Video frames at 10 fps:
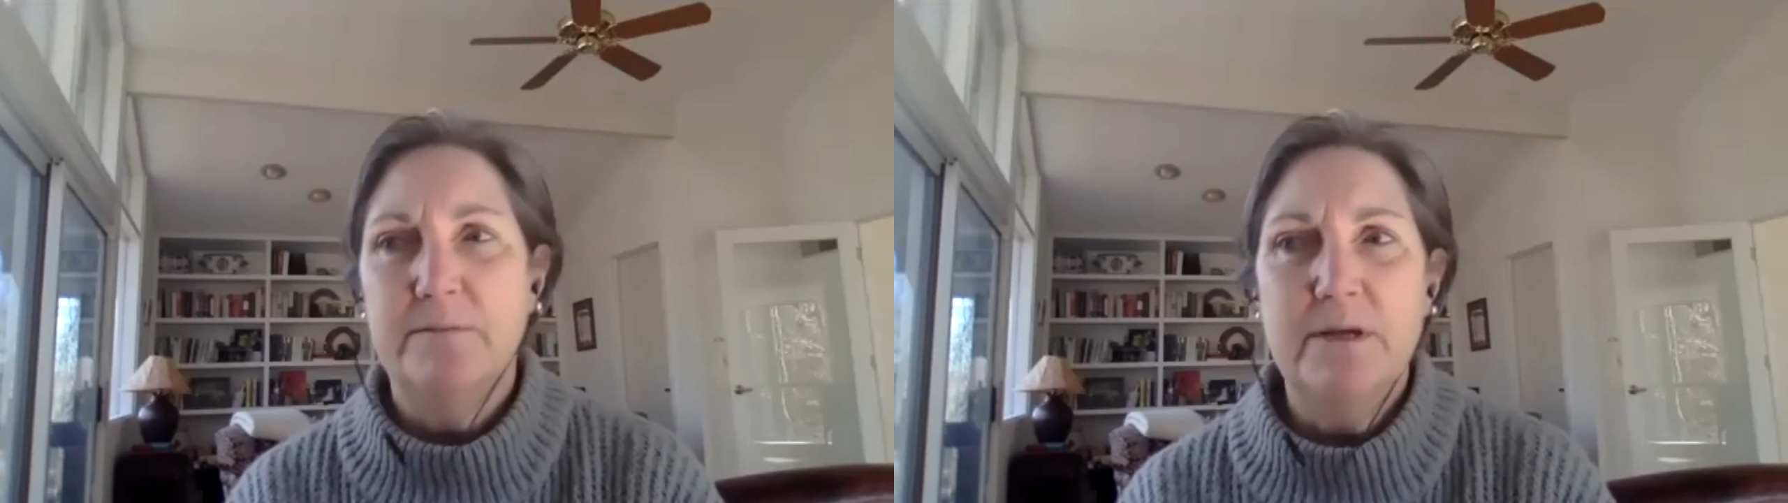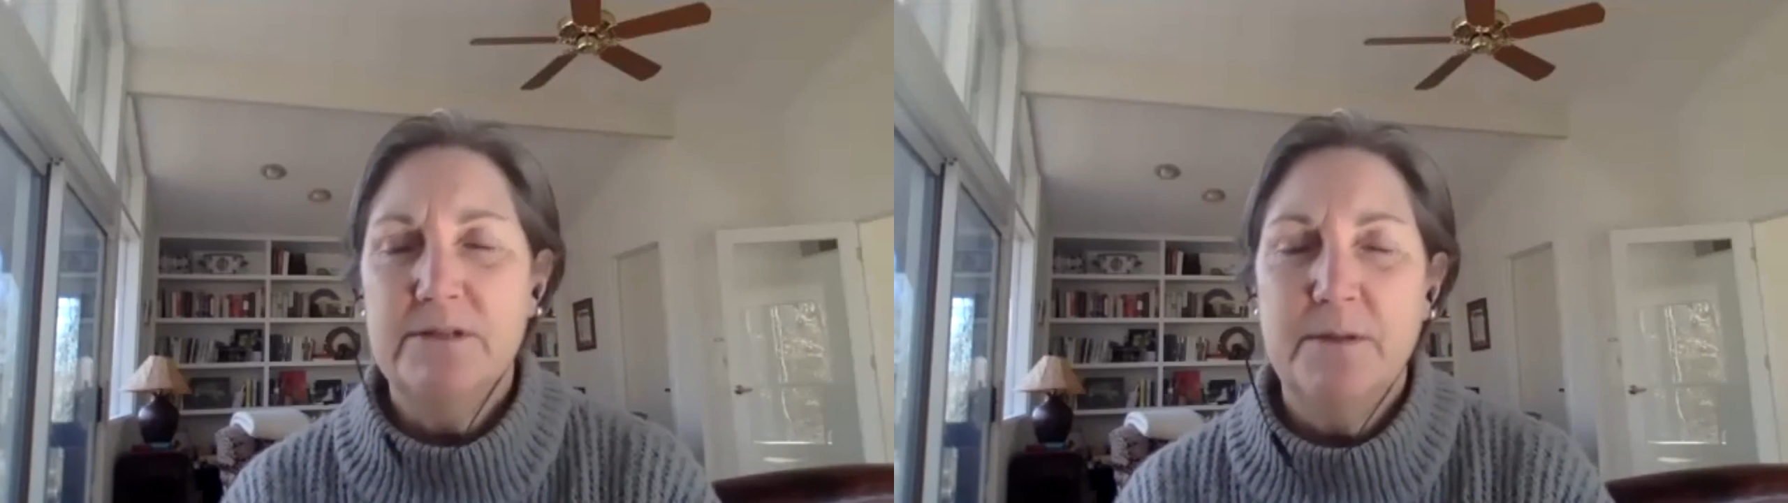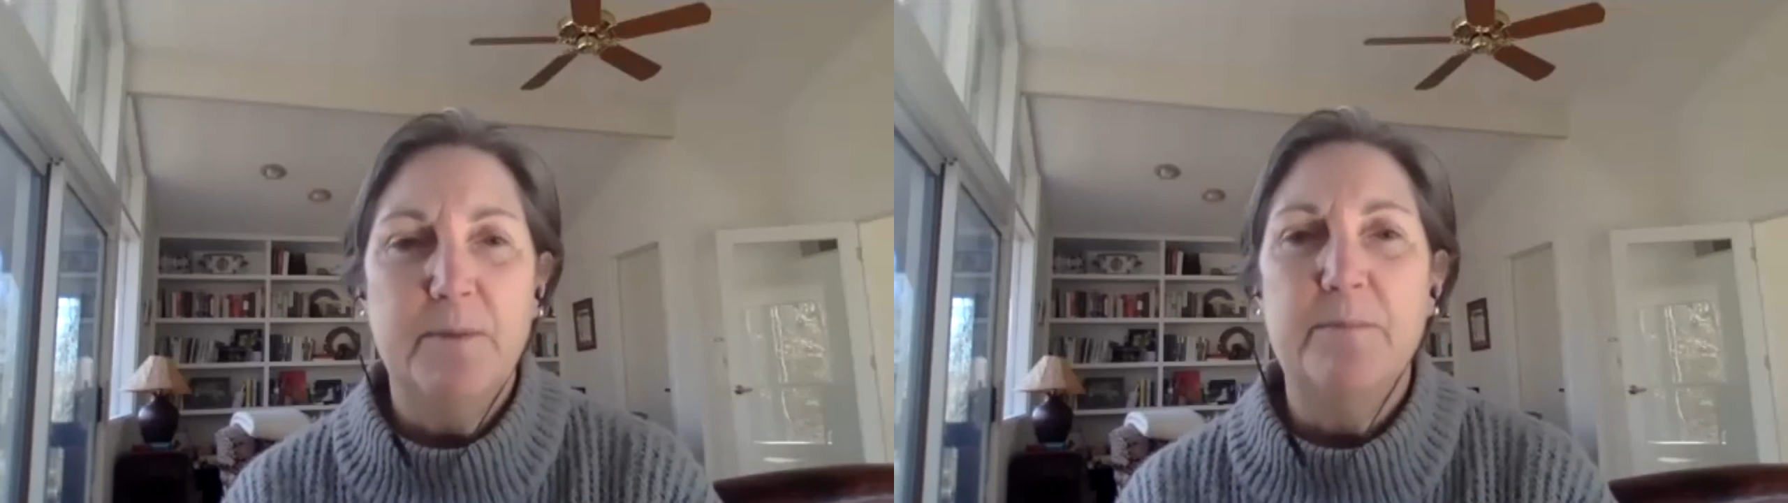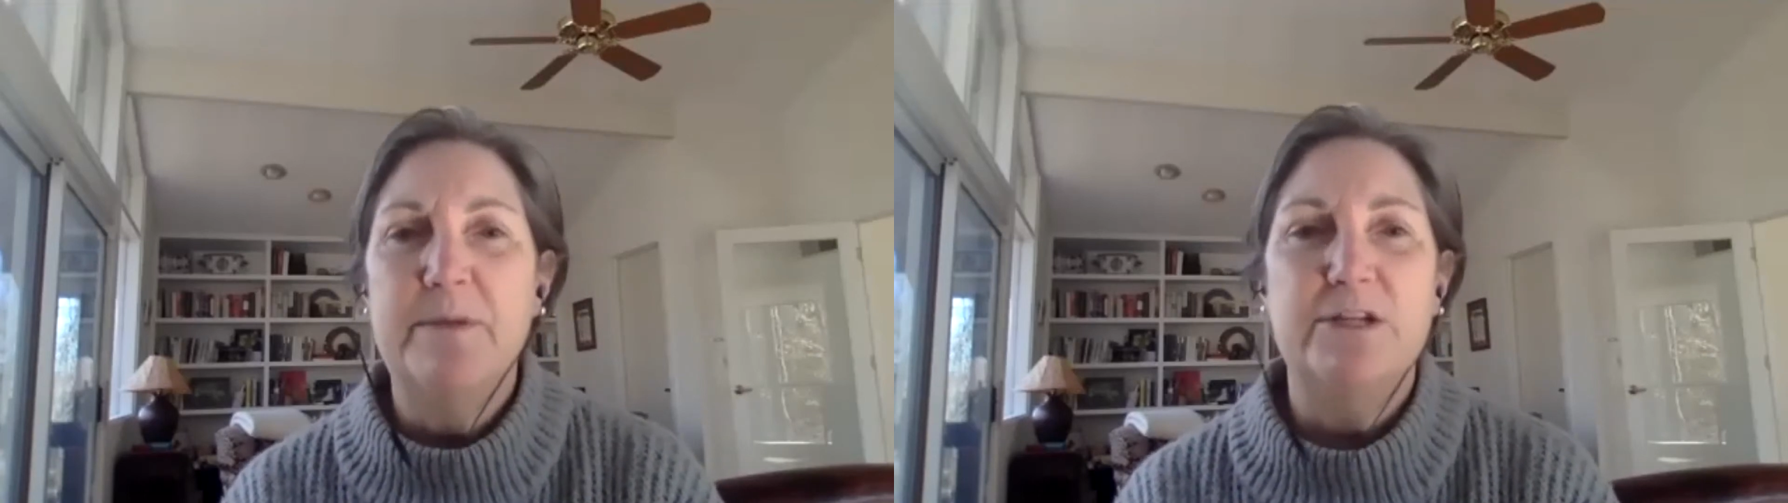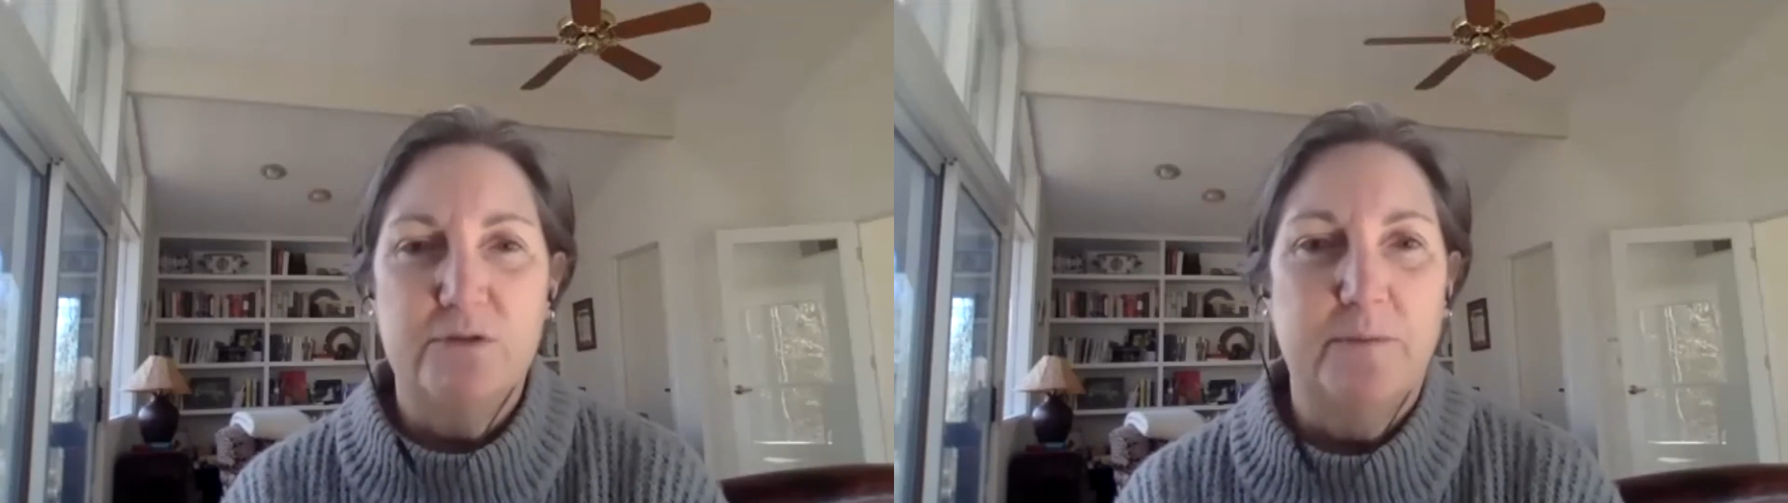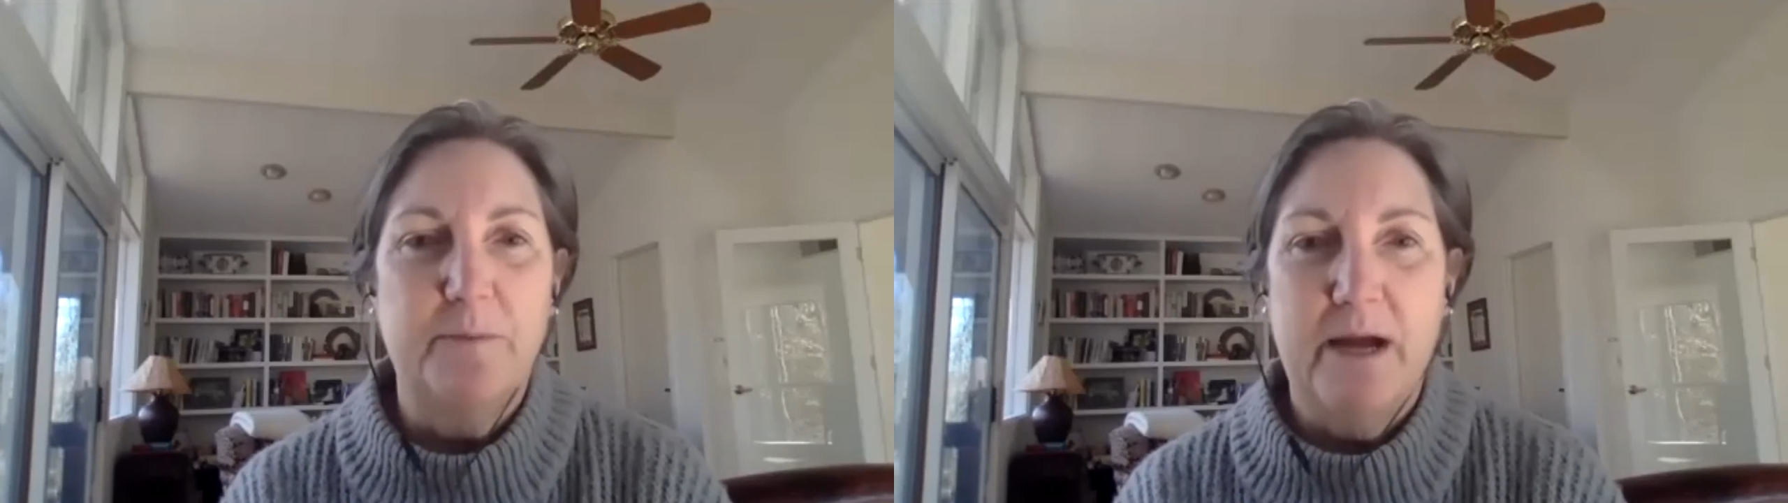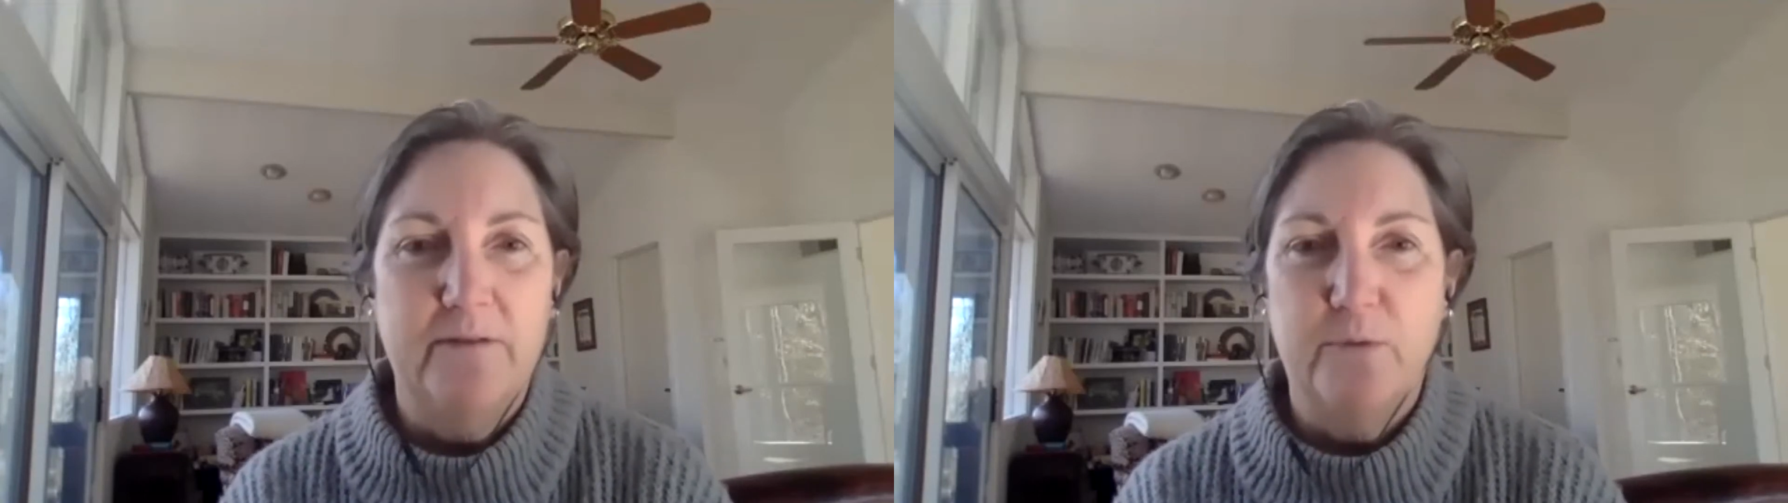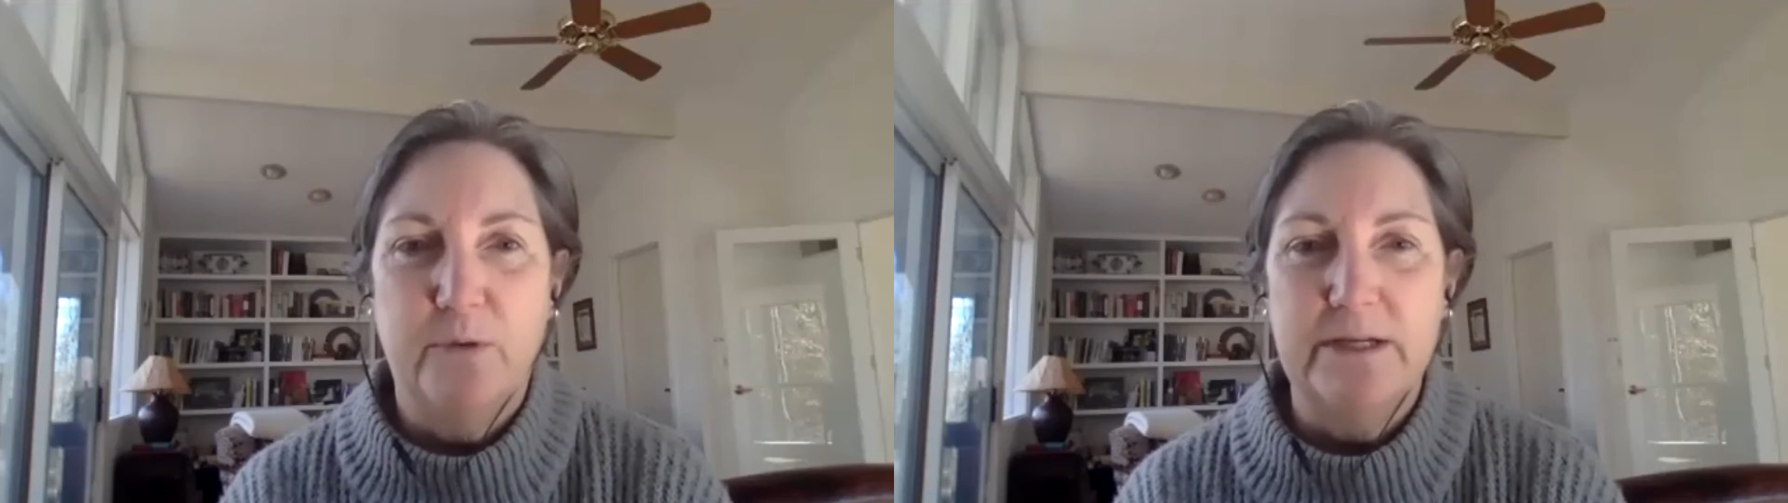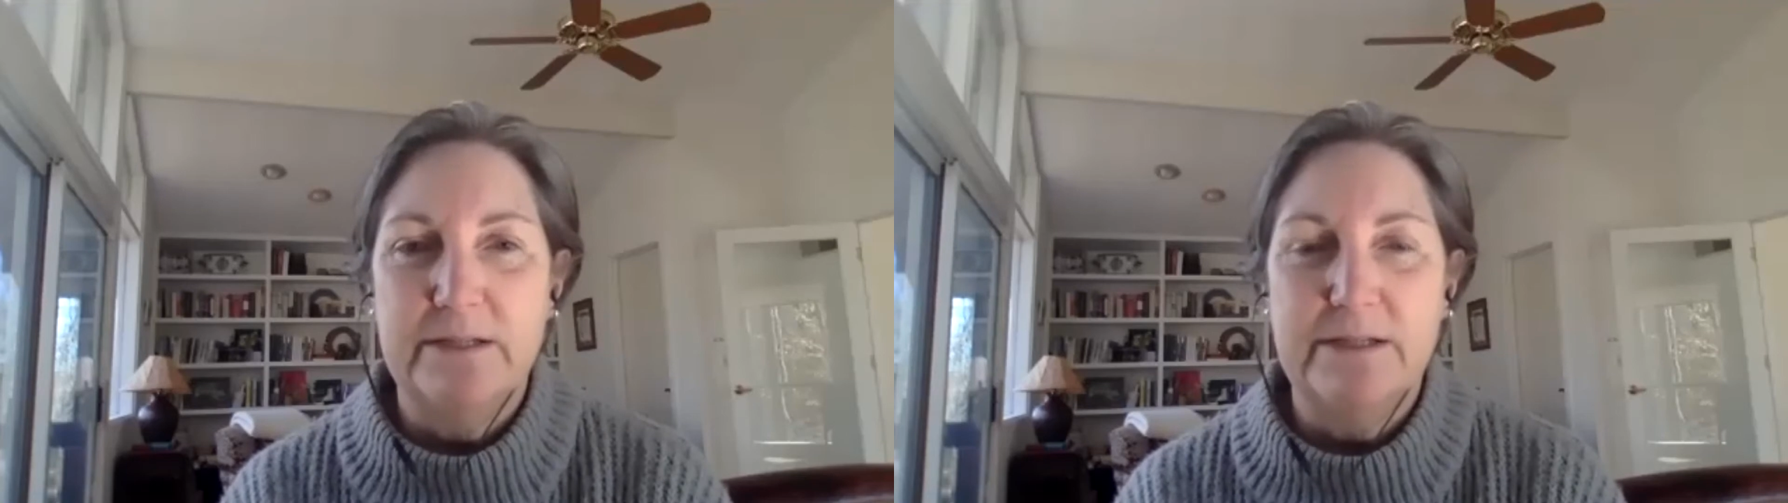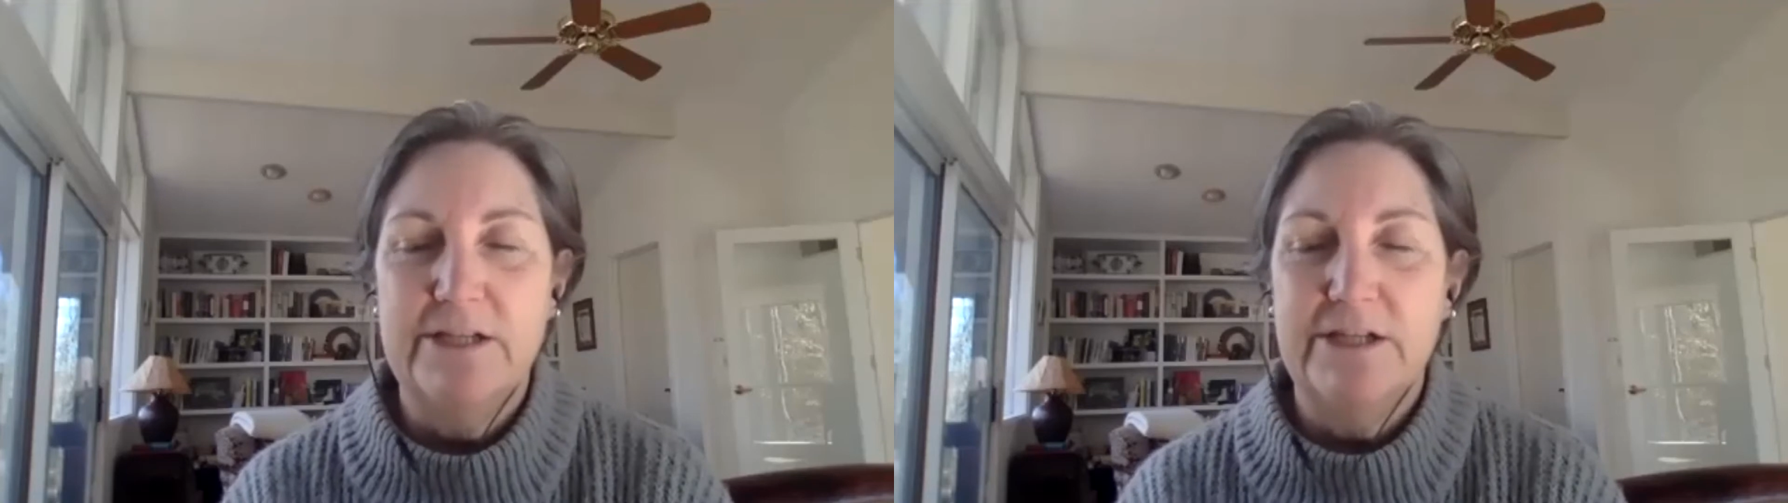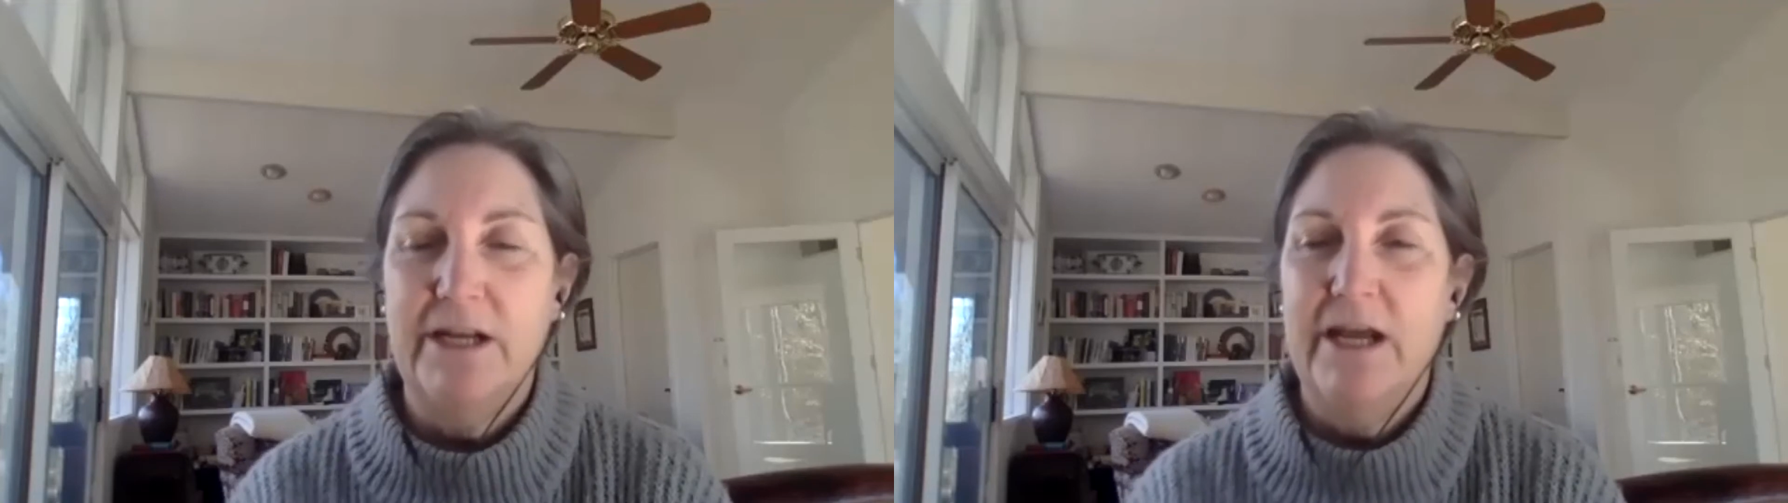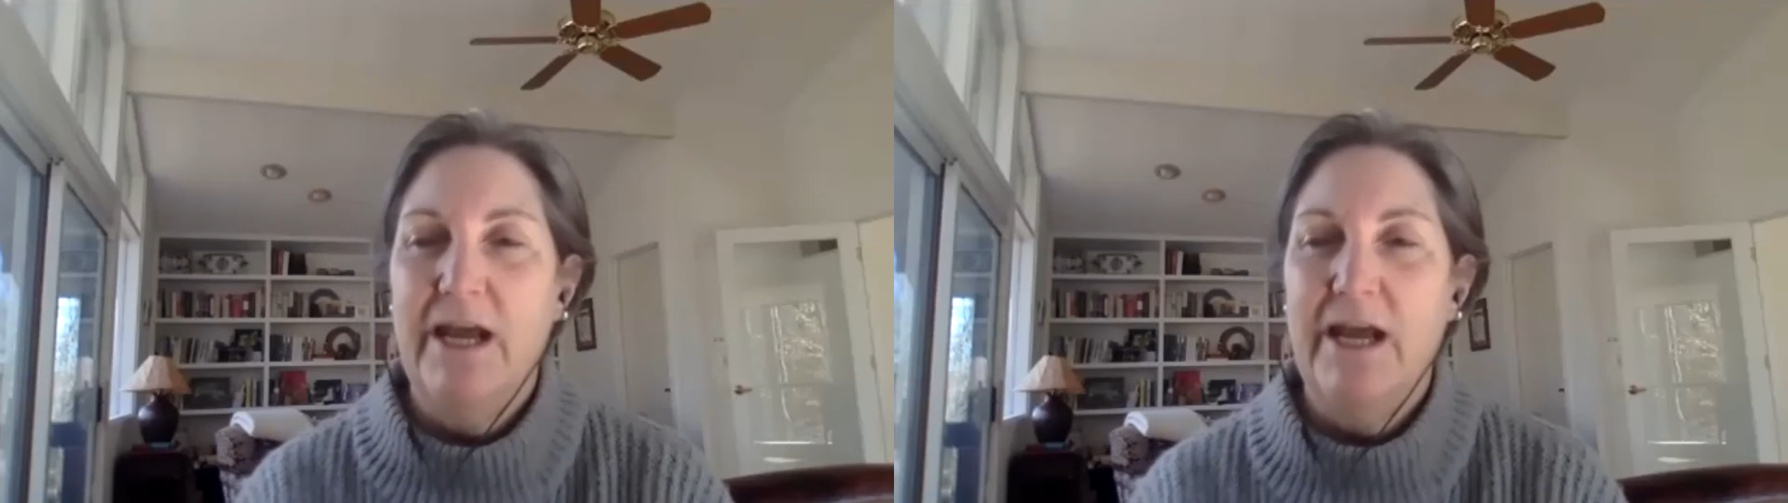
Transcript: summer mission trip kind of organization.